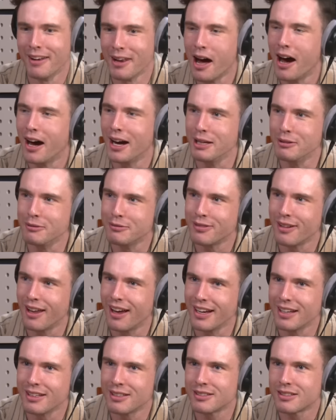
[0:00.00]
live,
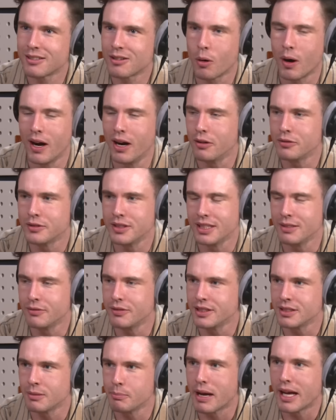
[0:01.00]
like, quite often,
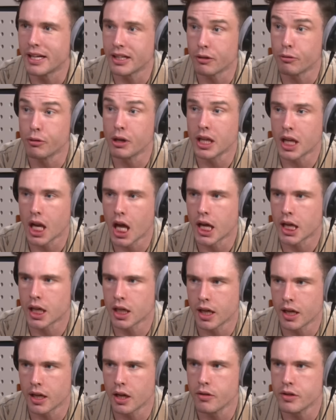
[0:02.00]
if it's a band I really like
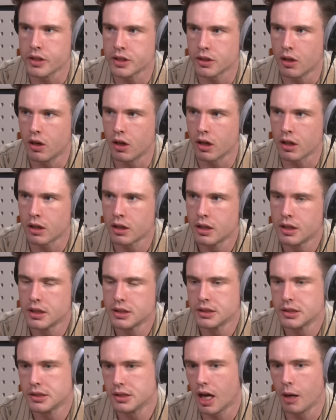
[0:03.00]
and I know the song,
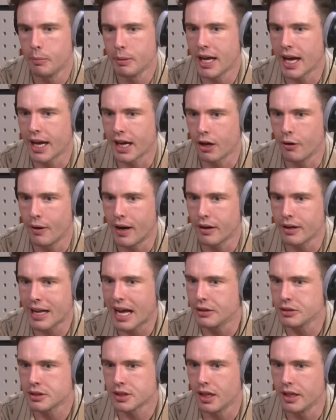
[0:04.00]
I'll be hanging around
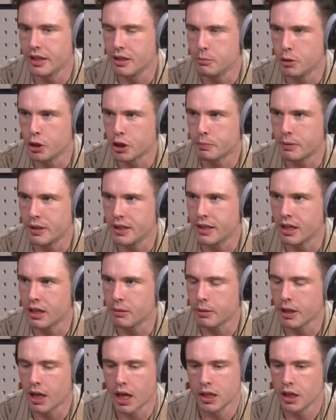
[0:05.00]
outside the mosh pit and then
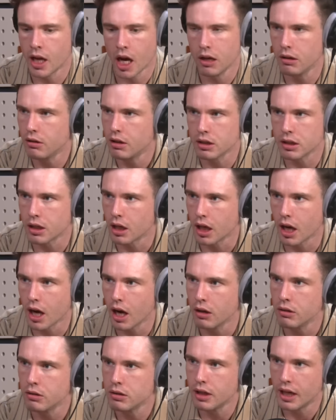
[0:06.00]
I'll be like, no, gotta
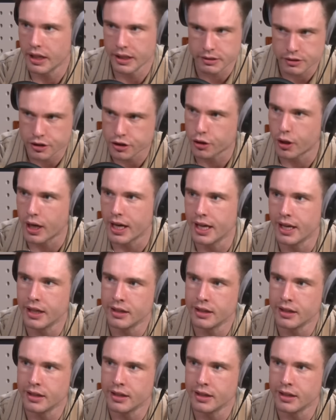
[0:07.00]
go, and straight